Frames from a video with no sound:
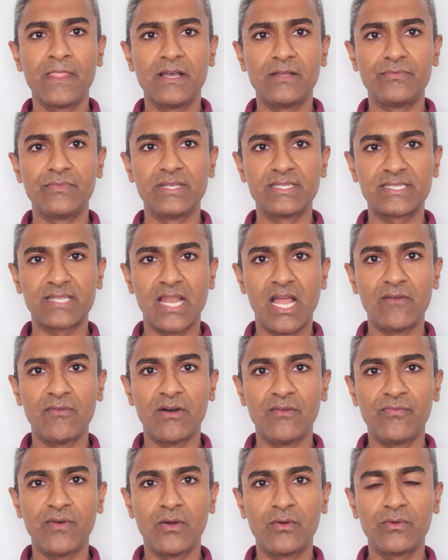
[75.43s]
This
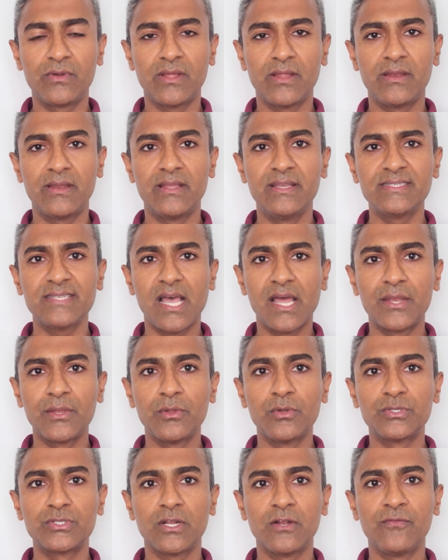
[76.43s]
lava fountain is
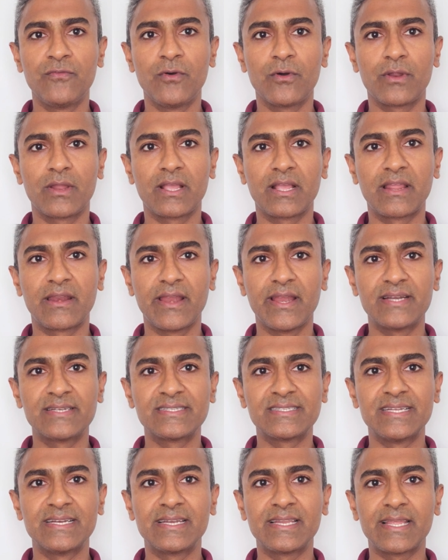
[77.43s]
unusual for a great
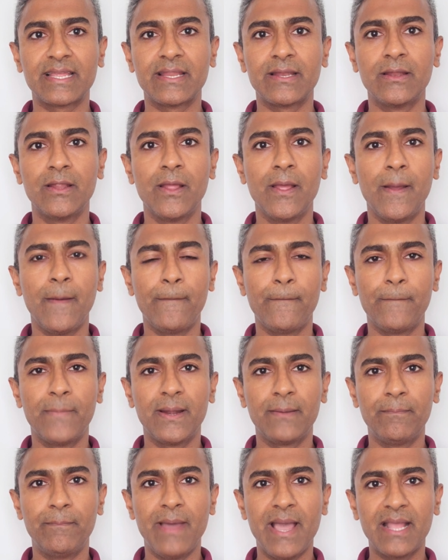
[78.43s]
Sitkin,
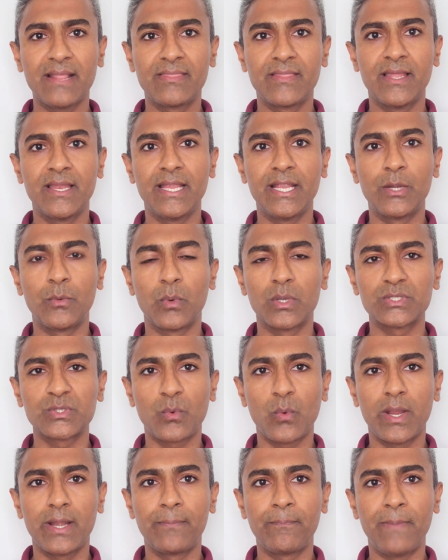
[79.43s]
but back then it was
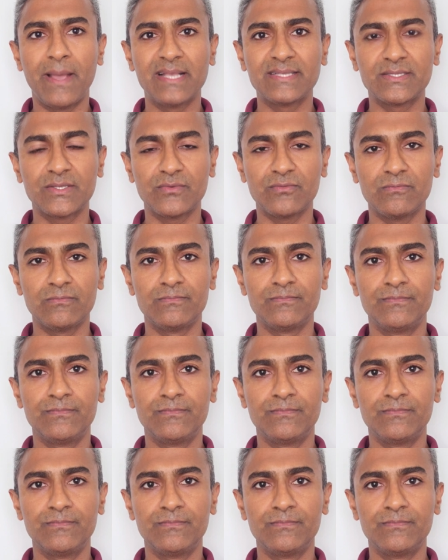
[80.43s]
quite passive.